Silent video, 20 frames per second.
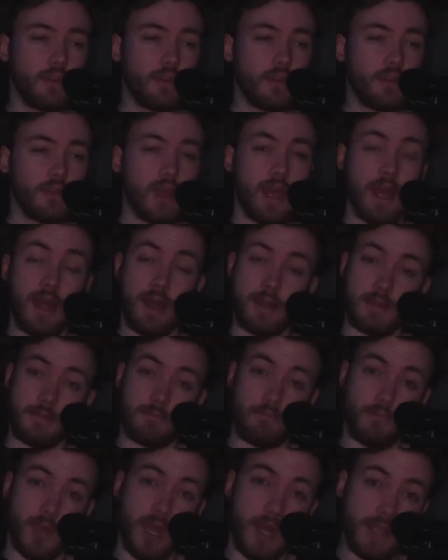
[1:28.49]
that I had
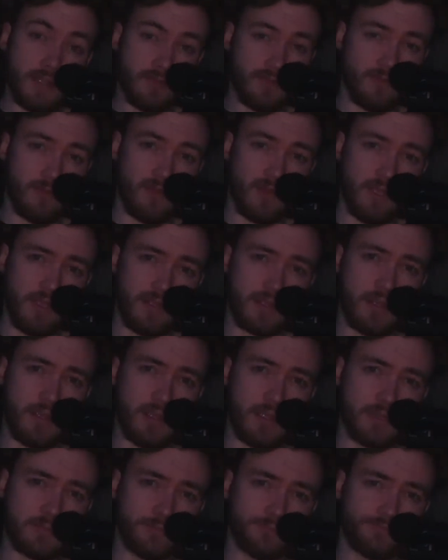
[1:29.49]
in mind for the guitar,